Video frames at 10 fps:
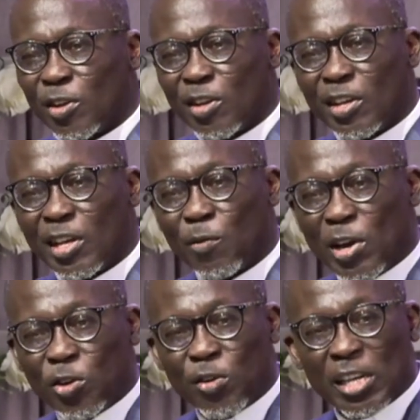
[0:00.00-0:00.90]
And when you
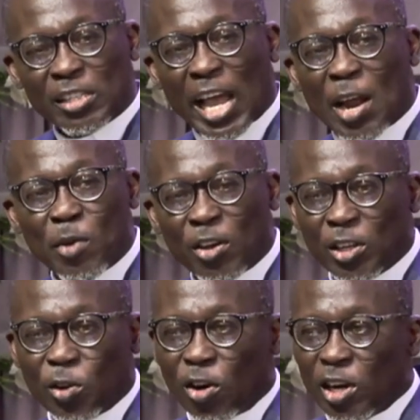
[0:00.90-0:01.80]
raise eyebrows, they
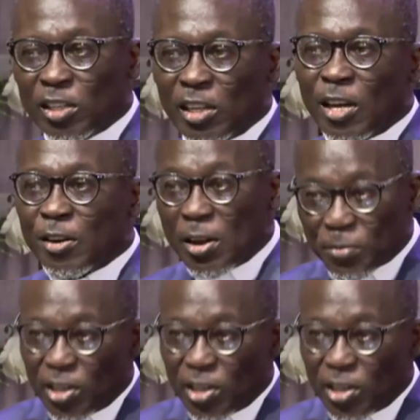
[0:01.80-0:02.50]
call it Revi.